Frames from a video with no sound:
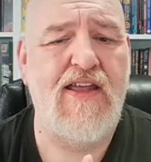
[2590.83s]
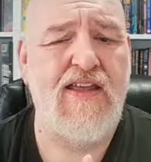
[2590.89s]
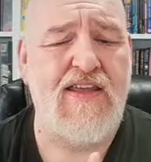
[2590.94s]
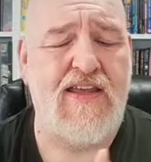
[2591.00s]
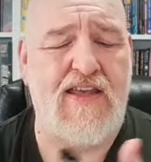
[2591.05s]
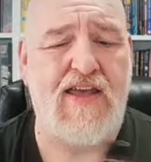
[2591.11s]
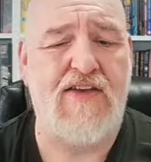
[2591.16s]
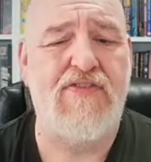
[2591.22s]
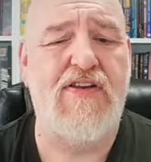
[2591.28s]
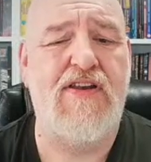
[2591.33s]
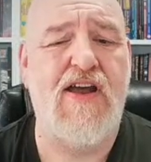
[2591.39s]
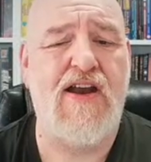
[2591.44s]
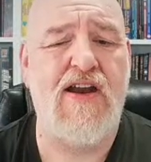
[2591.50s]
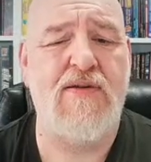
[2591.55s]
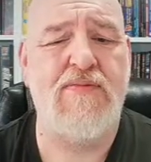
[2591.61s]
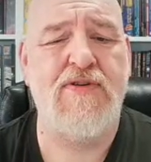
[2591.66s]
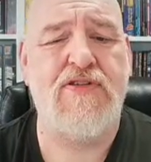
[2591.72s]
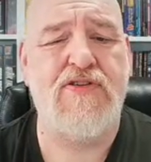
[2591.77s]
give an
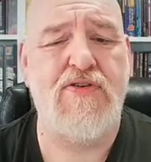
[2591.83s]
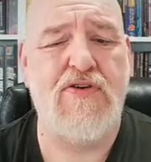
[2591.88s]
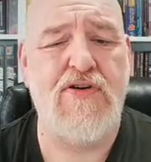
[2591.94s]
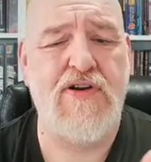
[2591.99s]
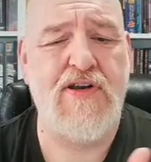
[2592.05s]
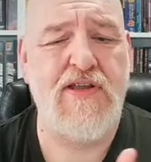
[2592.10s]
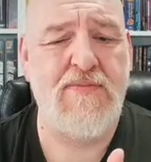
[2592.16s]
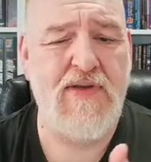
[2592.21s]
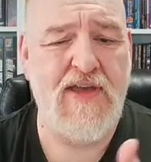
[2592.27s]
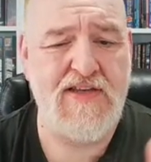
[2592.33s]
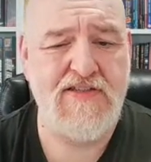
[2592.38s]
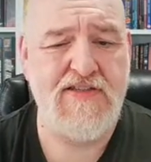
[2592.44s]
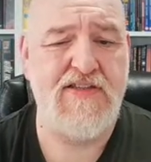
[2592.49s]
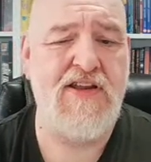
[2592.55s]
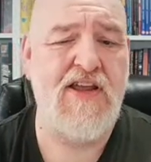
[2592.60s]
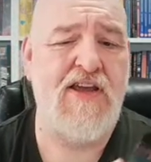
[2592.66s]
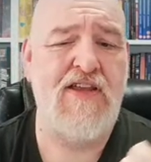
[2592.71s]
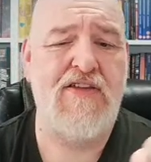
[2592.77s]
Arab a sword, he makes a
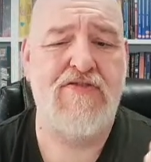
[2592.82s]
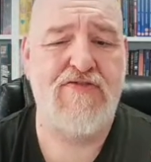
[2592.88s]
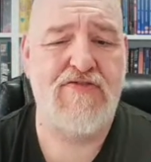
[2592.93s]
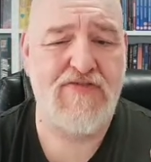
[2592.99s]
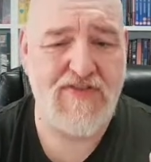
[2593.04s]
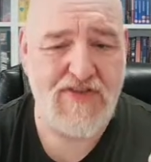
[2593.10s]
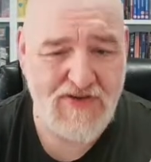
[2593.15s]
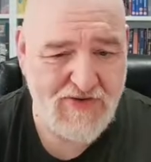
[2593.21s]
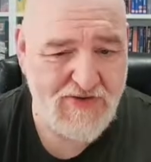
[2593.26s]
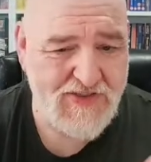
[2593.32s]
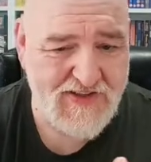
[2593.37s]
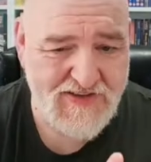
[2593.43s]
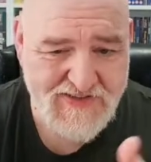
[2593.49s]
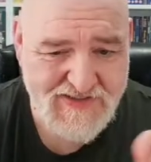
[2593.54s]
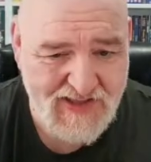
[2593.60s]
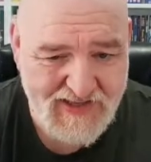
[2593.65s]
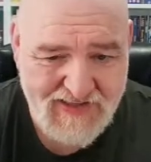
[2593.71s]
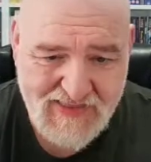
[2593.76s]
knife, things
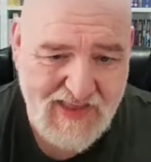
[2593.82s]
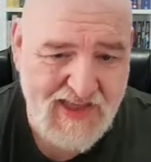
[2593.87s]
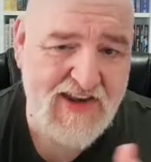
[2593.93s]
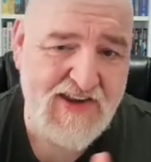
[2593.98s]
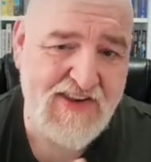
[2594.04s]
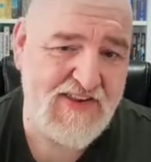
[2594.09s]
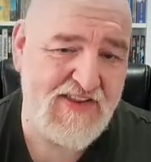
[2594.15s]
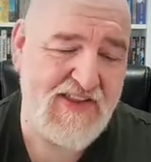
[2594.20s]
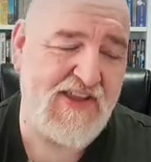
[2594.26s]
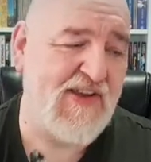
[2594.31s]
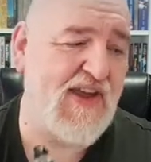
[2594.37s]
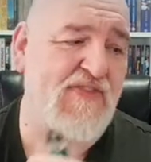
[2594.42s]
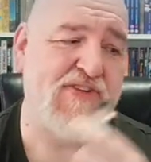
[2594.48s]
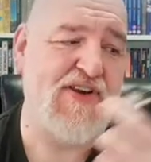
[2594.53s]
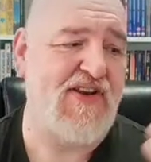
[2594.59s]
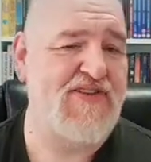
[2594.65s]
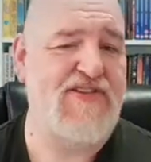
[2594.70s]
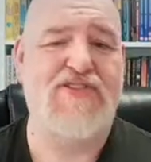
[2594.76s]
like that. And then like
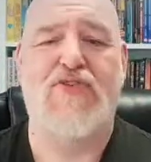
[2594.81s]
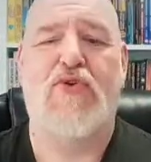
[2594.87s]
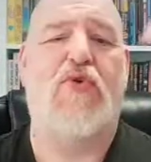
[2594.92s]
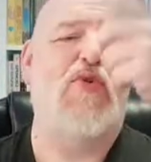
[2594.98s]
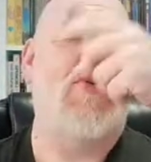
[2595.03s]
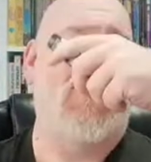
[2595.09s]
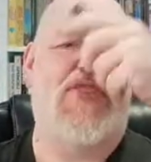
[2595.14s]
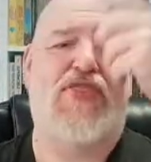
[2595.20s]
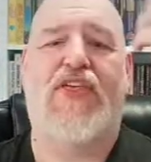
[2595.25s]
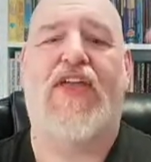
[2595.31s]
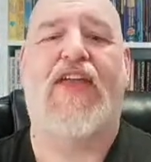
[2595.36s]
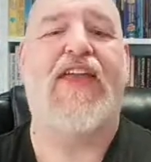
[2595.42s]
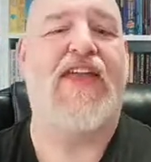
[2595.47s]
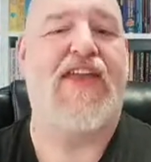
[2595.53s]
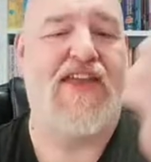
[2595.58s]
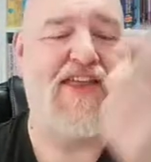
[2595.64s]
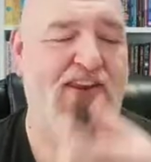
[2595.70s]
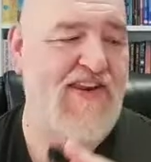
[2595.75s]
after he has this whole
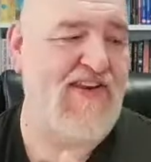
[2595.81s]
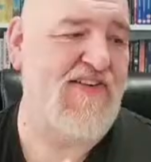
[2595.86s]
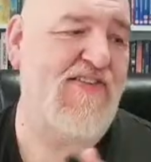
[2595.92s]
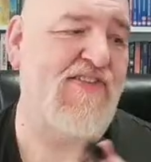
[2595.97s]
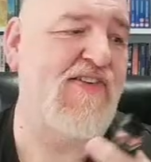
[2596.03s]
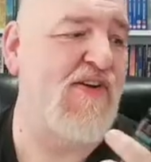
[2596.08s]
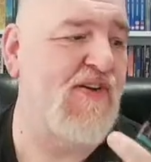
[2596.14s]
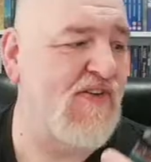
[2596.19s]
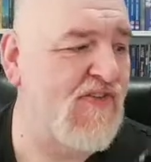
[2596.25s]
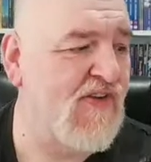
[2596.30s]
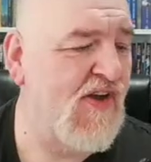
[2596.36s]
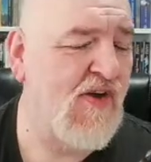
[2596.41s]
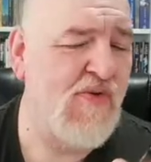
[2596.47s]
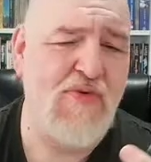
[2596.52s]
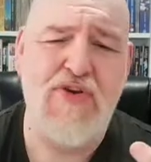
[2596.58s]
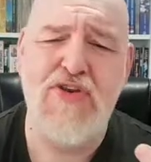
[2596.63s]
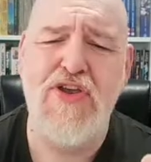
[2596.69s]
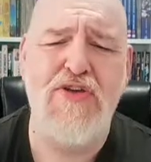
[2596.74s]
thingy and he just goes,
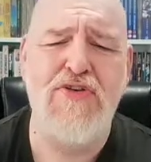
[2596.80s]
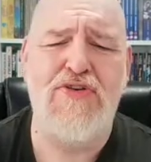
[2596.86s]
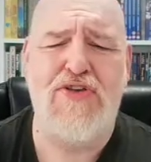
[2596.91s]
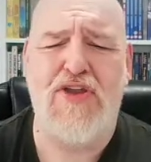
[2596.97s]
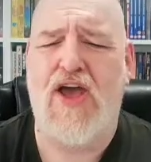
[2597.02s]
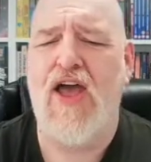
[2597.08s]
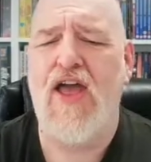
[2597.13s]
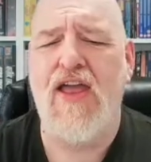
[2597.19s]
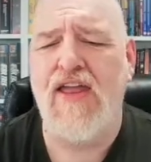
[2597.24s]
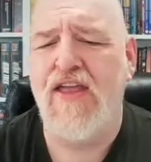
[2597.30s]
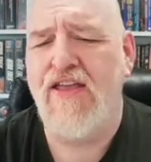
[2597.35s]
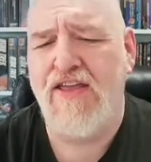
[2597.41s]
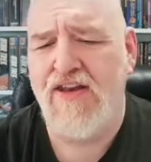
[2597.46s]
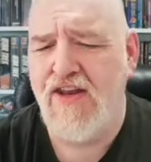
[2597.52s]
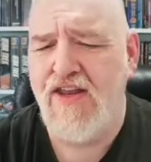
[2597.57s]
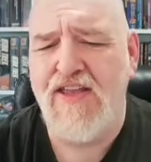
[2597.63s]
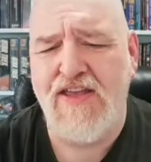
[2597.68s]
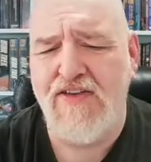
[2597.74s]
when you die,
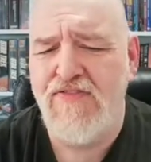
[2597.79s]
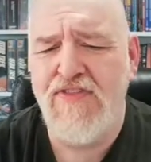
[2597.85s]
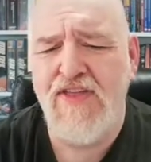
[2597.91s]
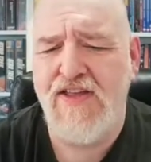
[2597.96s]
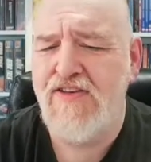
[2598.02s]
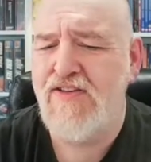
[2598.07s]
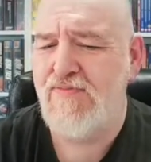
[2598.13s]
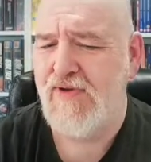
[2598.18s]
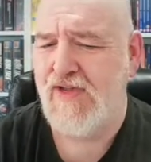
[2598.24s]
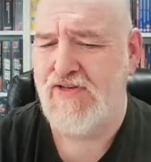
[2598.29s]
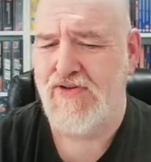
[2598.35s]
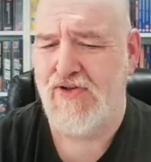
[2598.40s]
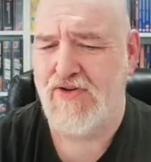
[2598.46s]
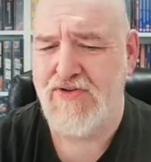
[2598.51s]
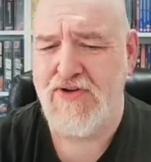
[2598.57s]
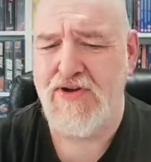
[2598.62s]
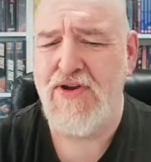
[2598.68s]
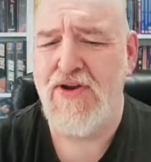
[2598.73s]
can I give that to my
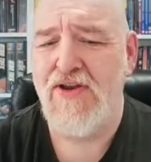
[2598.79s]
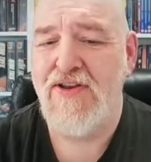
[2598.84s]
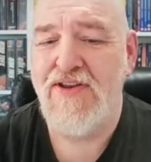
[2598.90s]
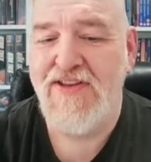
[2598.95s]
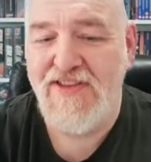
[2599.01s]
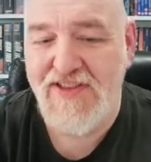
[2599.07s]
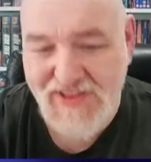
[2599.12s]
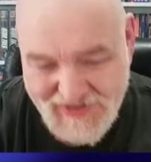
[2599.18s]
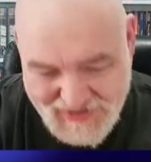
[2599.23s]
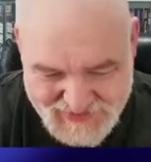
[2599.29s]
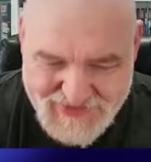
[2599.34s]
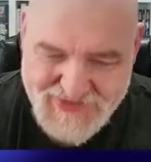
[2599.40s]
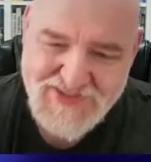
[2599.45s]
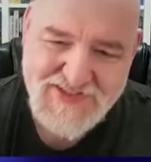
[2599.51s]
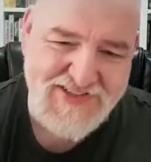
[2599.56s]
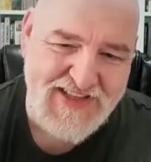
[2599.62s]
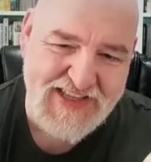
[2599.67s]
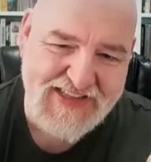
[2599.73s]
daughter? It's
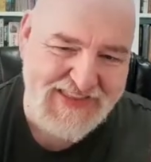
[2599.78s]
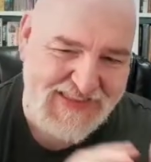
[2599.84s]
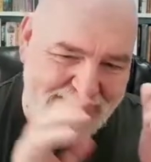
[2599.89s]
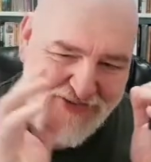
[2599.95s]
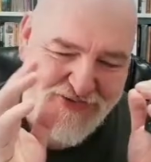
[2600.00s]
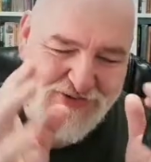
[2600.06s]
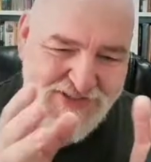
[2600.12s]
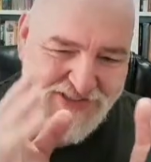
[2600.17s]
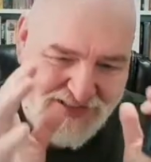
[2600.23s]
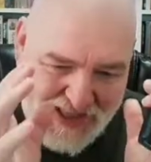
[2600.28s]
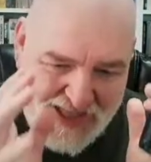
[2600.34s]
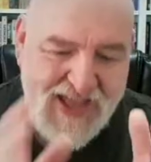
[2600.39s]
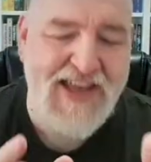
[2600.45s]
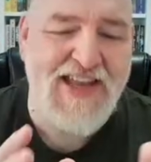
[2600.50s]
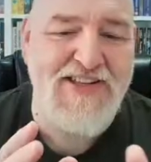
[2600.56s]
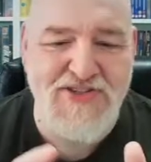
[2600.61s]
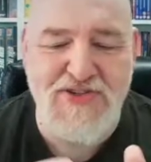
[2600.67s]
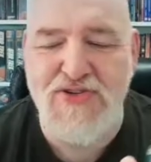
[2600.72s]
just like those
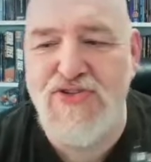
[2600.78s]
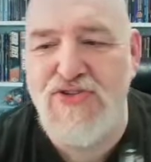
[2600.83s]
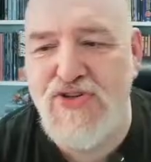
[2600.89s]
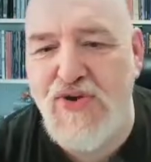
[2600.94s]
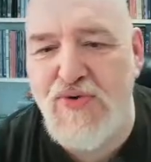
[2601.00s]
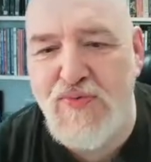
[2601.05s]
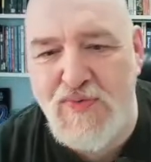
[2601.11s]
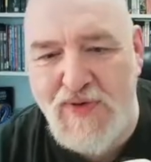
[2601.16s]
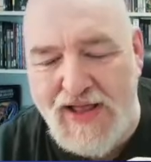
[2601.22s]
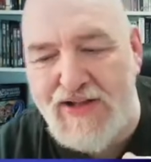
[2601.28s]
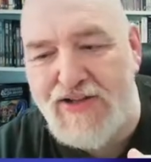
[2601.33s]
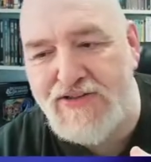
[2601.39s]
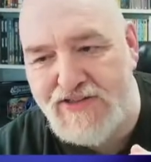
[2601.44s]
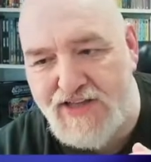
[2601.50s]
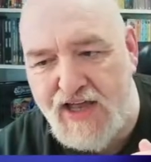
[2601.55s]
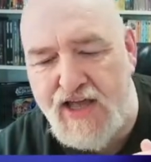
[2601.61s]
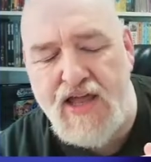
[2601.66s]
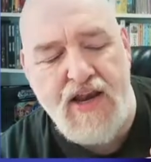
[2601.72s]
lines are so well
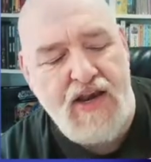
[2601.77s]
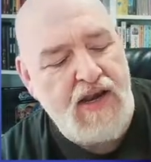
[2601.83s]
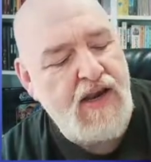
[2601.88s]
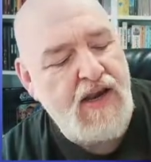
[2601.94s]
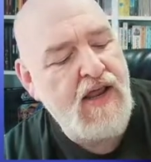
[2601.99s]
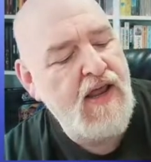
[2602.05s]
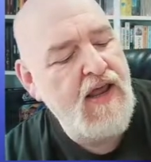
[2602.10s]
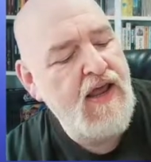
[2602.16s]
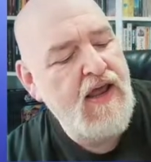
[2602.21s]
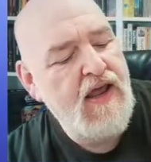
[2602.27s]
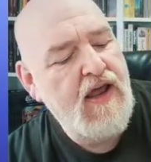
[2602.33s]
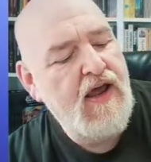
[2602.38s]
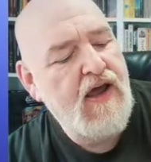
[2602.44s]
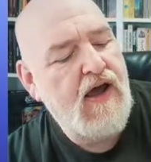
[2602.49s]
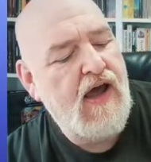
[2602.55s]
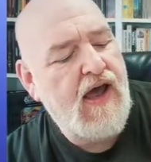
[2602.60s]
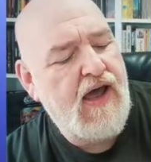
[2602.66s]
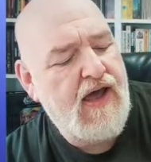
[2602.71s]
done.
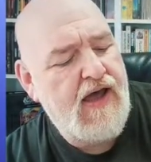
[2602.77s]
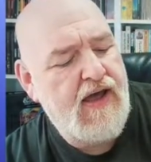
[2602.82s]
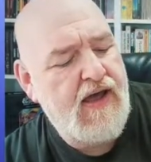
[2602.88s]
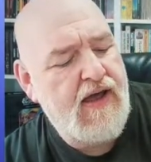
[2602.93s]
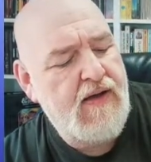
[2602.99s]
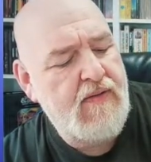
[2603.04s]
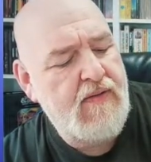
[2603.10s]
Yeah.